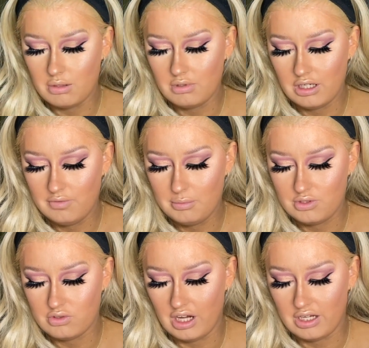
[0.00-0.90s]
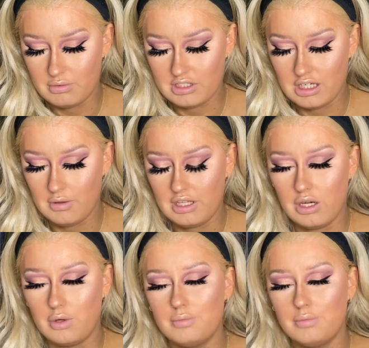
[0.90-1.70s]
We'll give them a try. We'll see how they go.